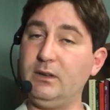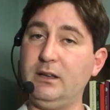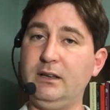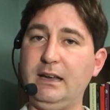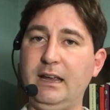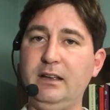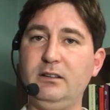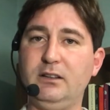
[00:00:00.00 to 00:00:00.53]

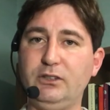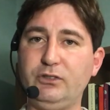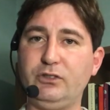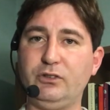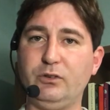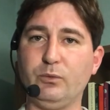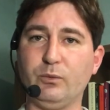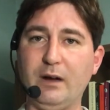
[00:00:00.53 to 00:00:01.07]
an
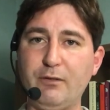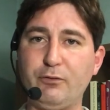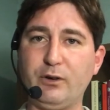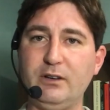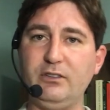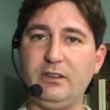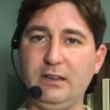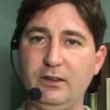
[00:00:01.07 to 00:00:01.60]
English
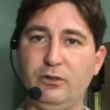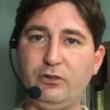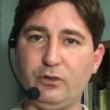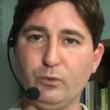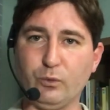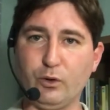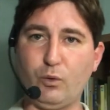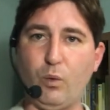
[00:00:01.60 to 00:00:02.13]
reference
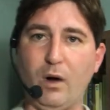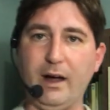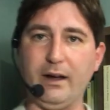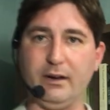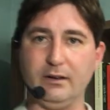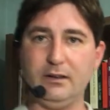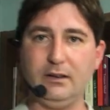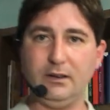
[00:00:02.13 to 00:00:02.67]
is
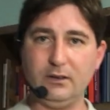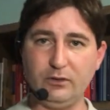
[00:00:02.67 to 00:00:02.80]
required.